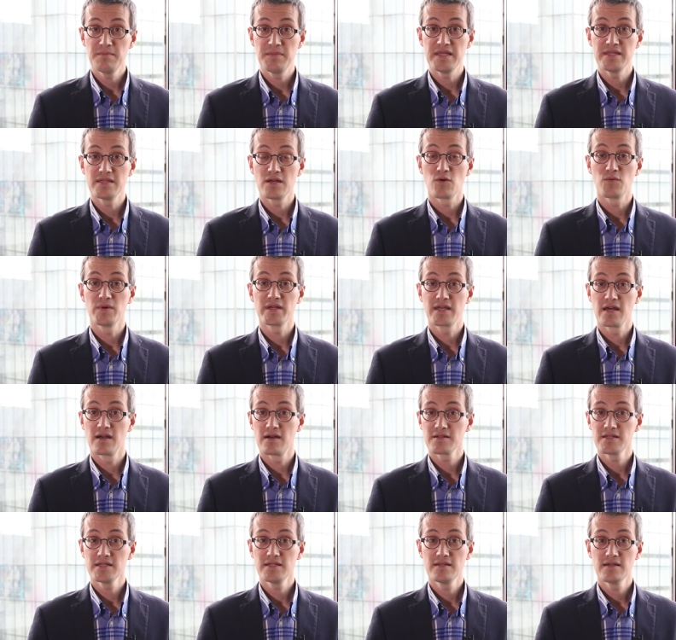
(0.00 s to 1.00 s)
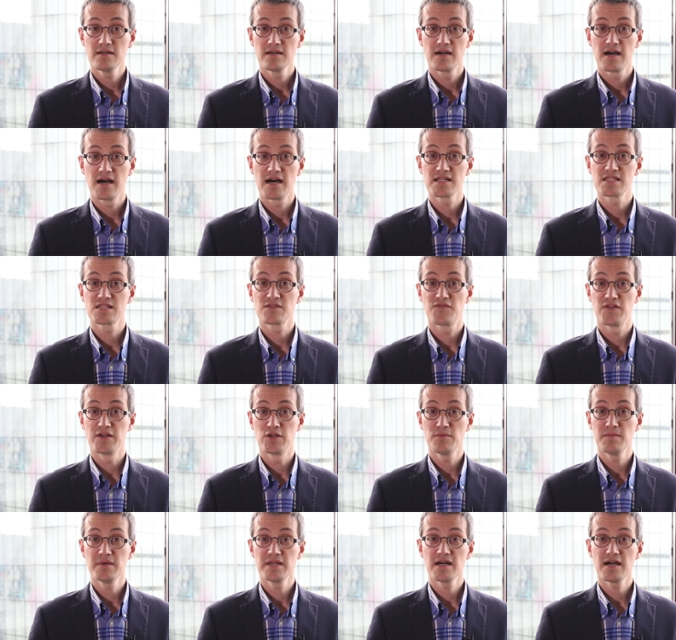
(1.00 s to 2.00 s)
been regarded as
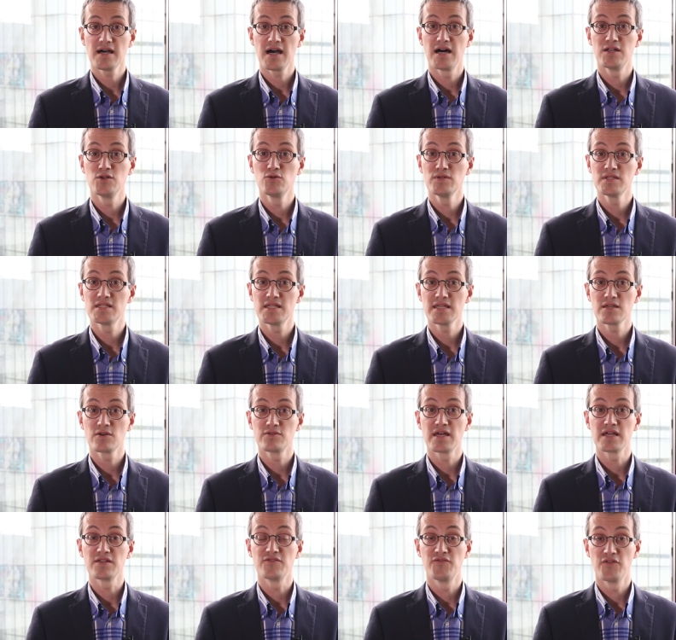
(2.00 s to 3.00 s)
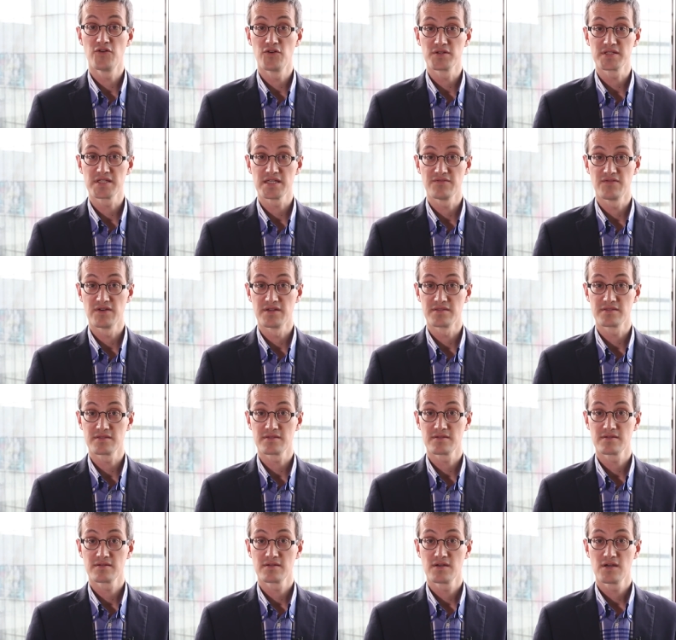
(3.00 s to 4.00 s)
phenomena announcing an adverse event,
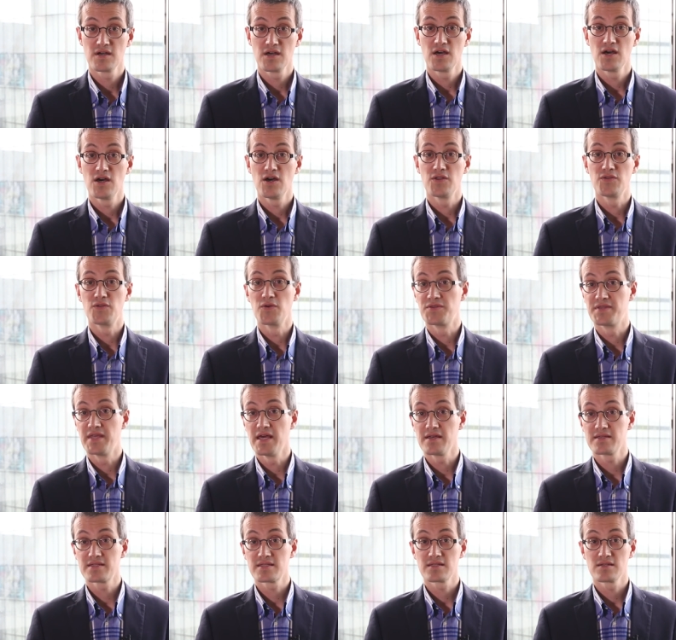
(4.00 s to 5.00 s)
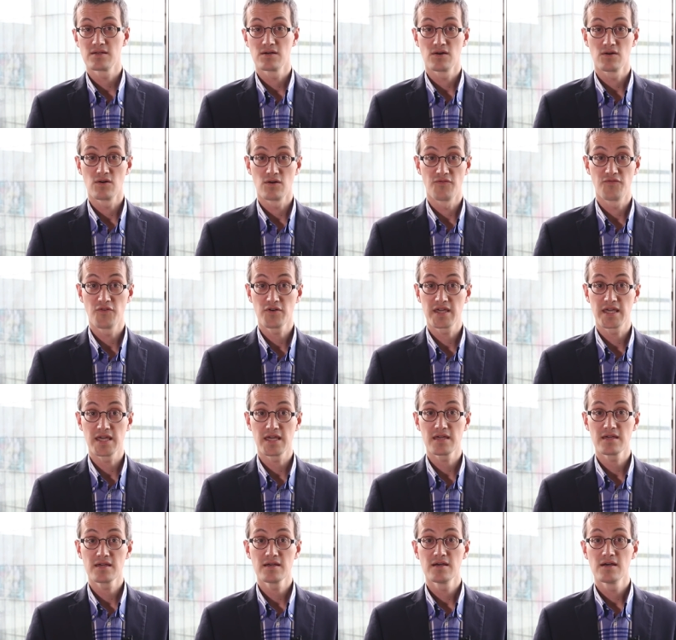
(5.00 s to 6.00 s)
the death of a
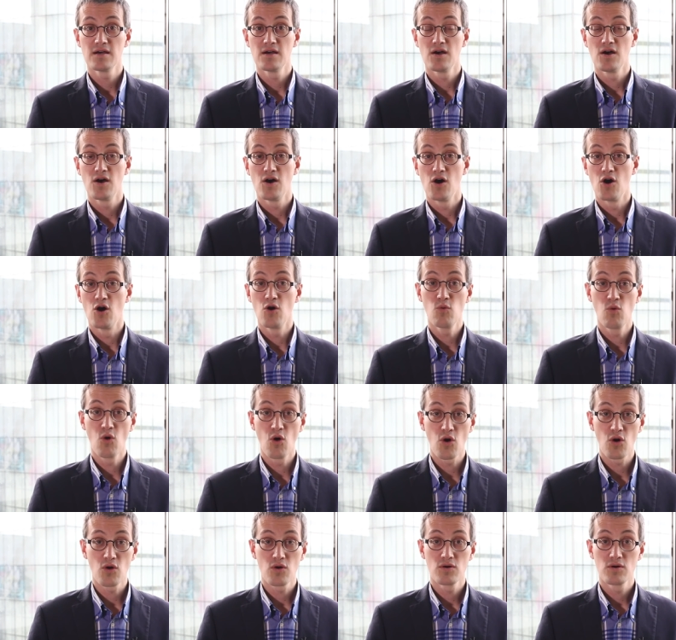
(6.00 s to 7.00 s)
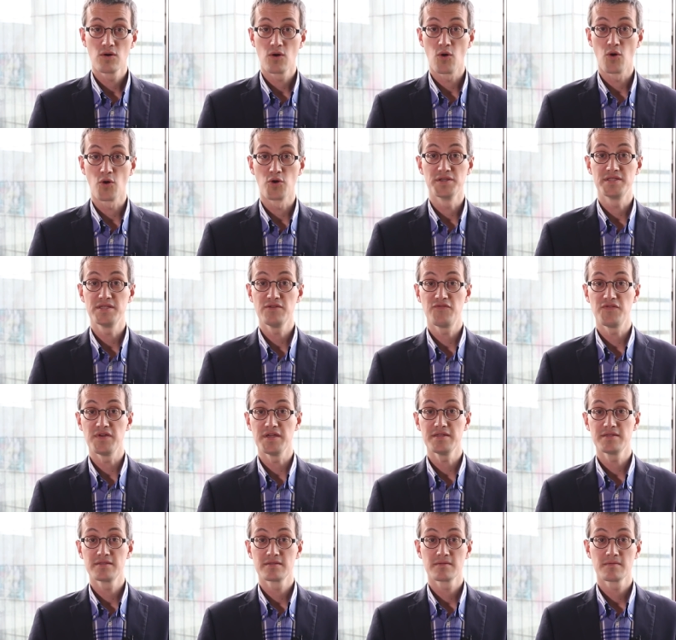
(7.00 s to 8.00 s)
king, a war or a
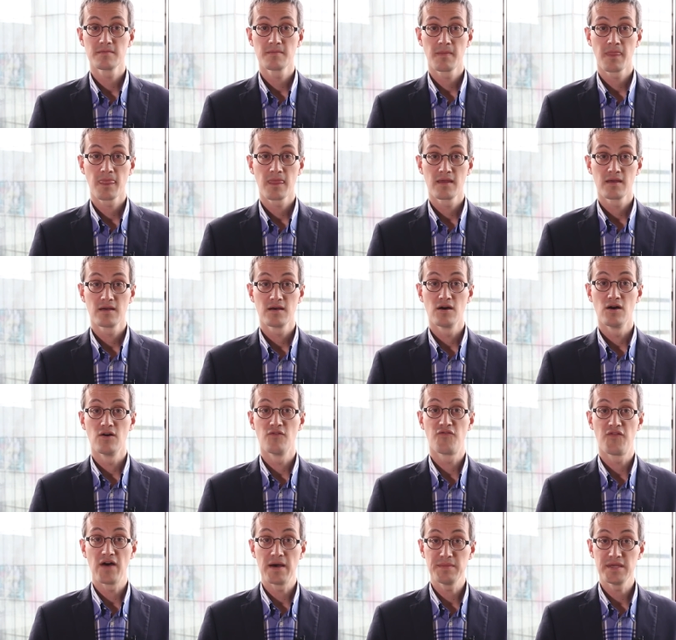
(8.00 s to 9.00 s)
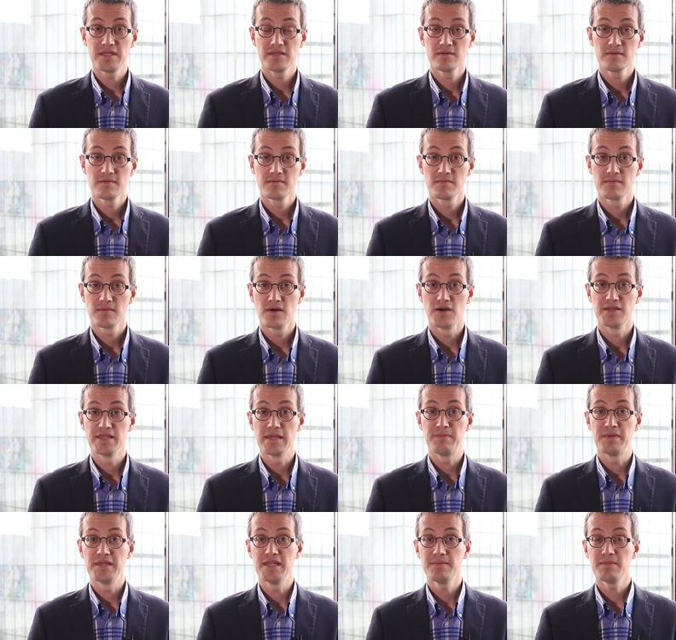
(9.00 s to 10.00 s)
defeat, a famine, an
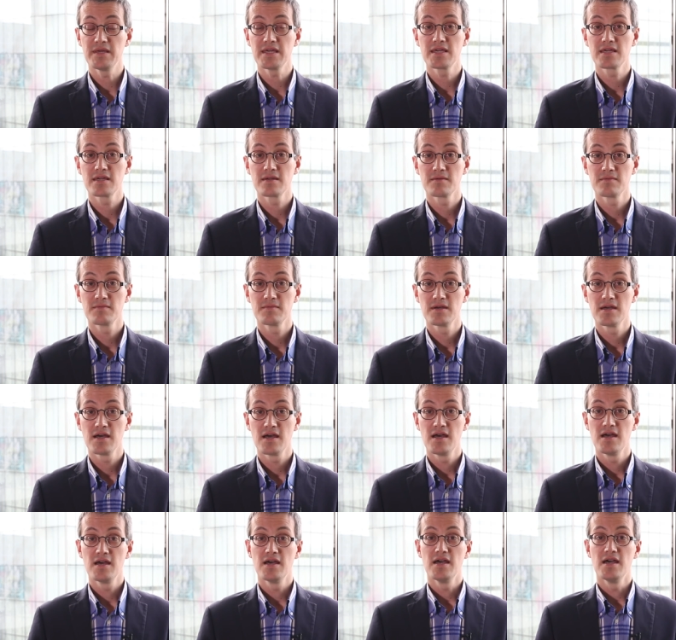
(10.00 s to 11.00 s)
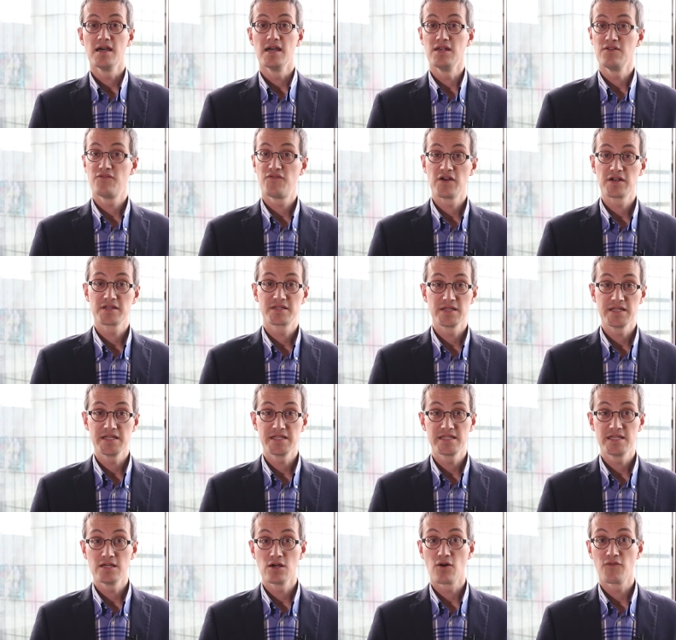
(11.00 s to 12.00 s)
epidemic,
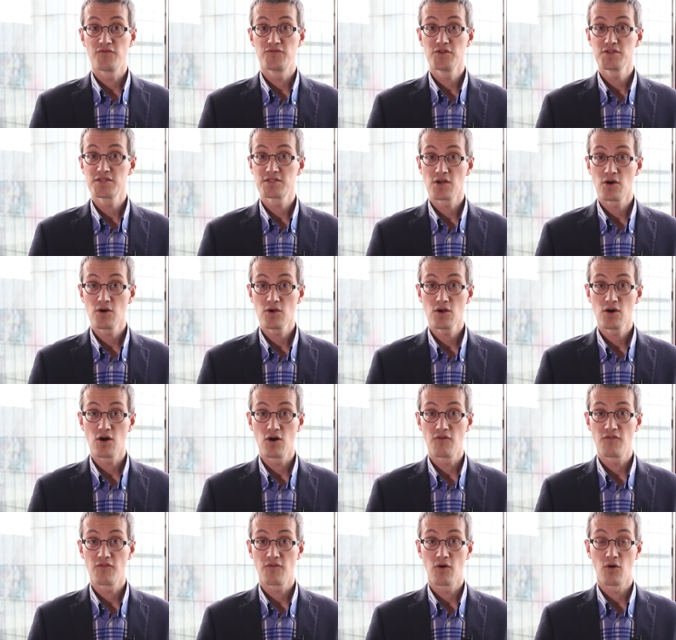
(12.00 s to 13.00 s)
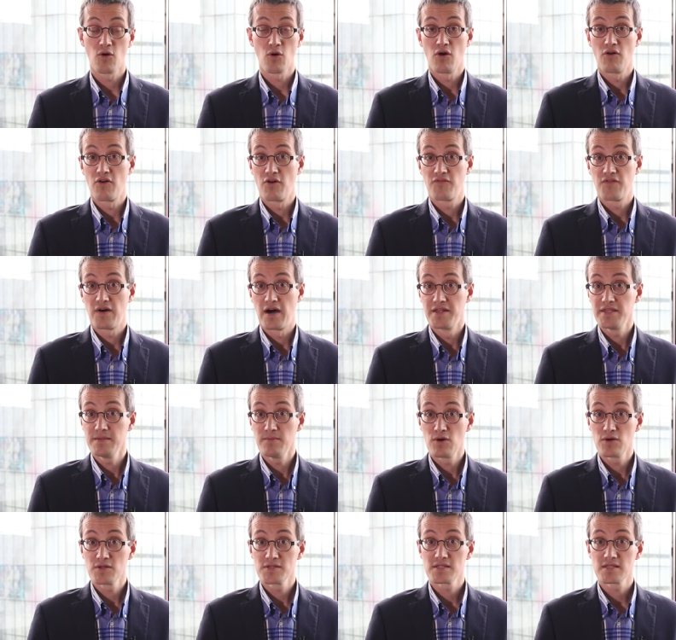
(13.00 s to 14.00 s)
infertility of the soil of, or of
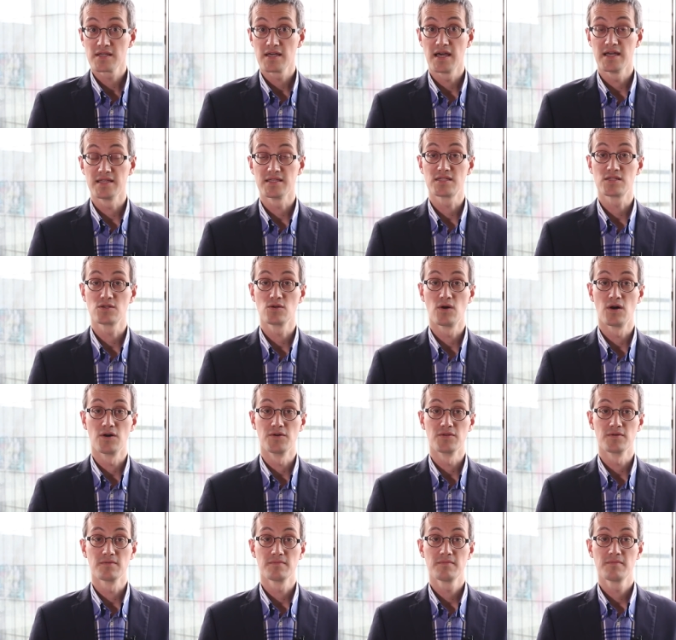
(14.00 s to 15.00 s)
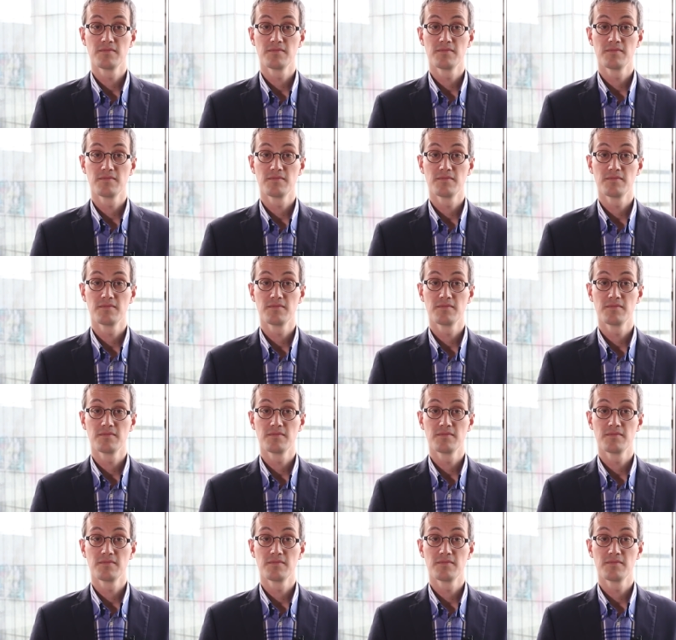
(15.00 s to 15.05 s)
animals, and so on.